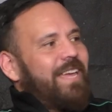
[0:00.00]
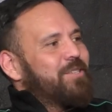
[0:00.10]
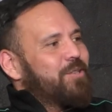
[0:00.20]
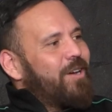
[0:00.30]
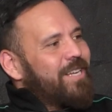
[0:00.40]

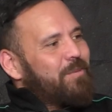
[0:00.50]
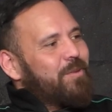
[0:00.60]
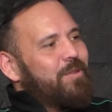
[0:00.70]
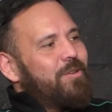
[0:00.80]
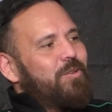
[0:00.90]
anxiety
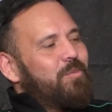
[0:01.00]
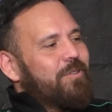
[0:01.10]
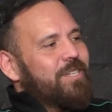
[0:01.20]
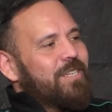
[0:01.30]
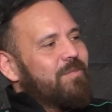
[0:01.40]
with the new
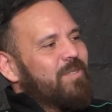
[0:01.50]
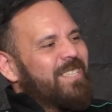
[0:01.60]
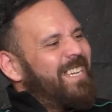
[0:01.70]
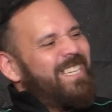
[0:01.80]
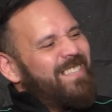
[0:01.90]
pressure, was there